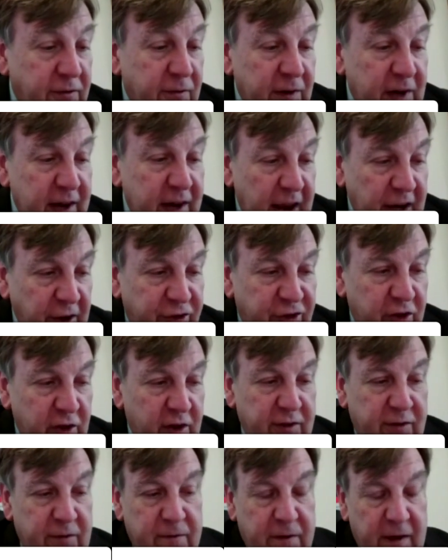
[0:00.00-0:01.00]
As the nation
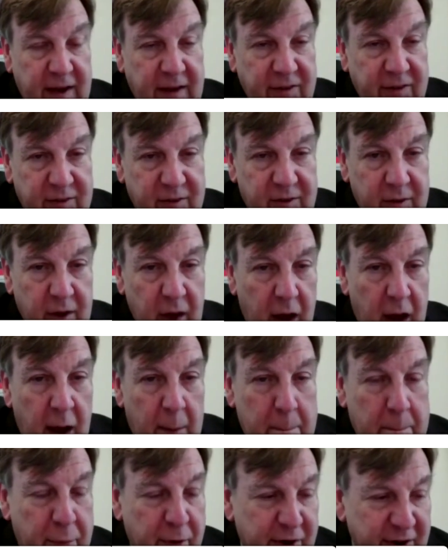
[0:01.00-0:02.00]
has faced
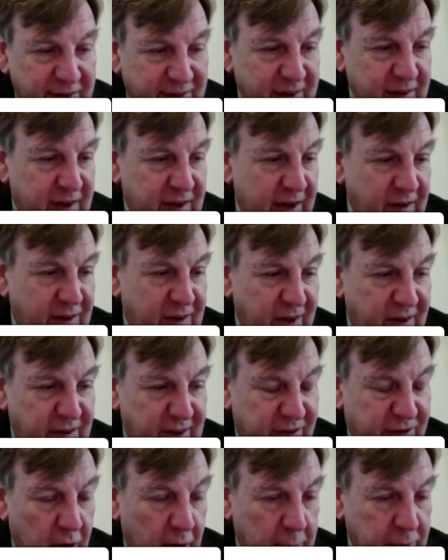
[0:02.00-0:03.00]
unprecedented
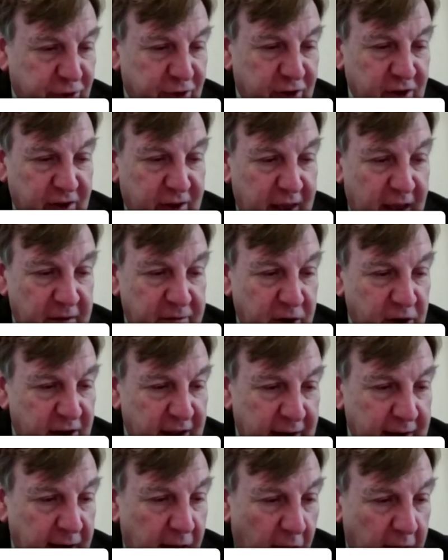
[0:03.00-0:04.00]
disruption to
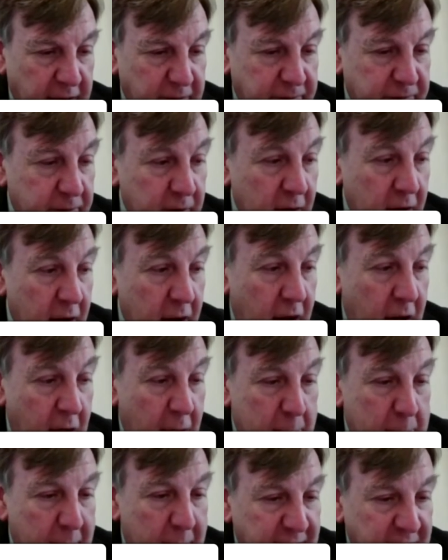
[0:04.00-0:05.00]
everyday life.
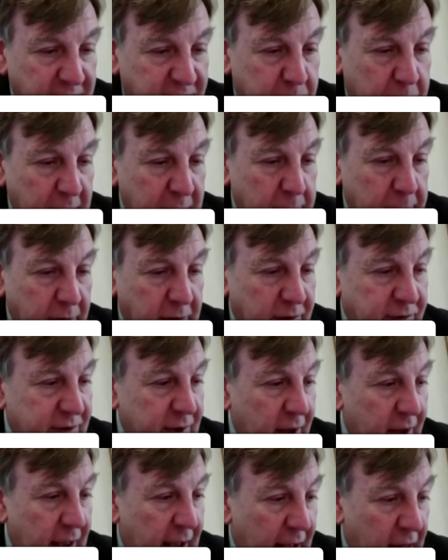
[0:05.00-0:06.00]
And many
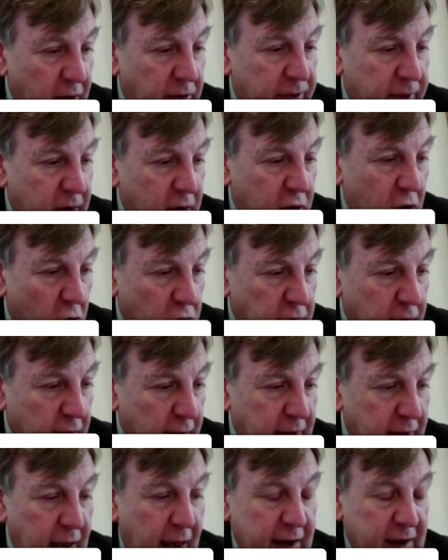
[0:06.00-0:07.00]
people's health and
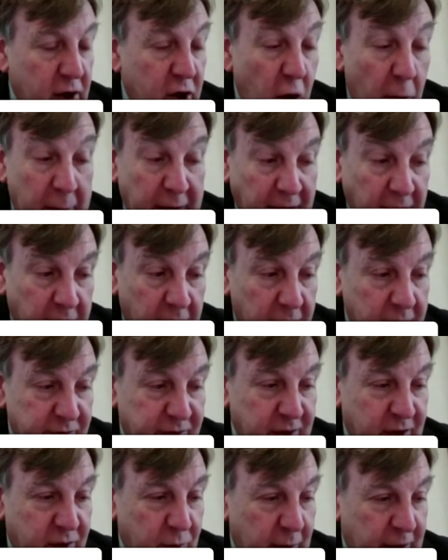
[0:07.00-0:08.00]
econ- economic
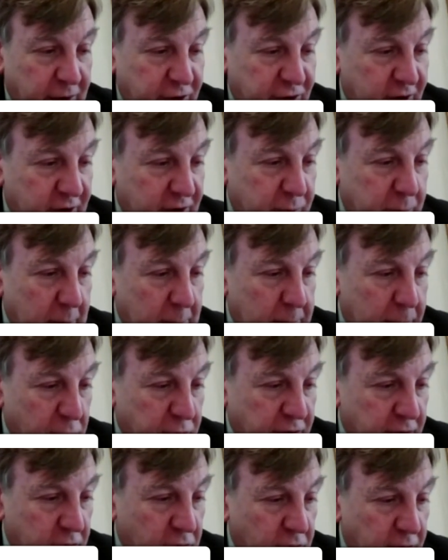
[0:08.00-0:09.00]
situation has been
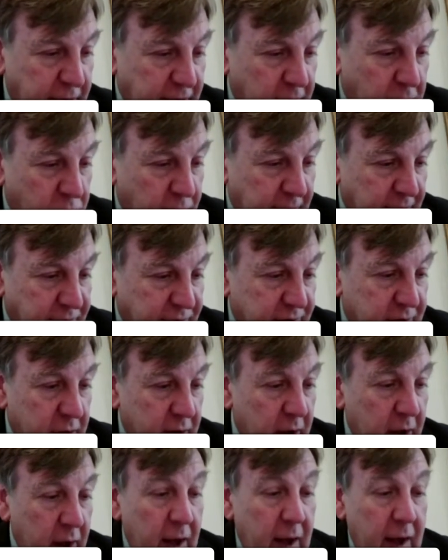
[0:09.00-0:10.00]
put at re- risk.
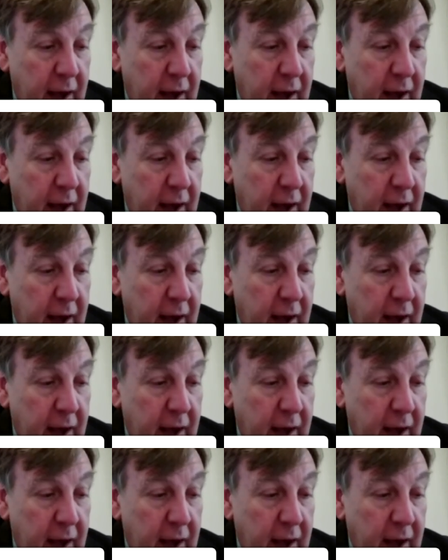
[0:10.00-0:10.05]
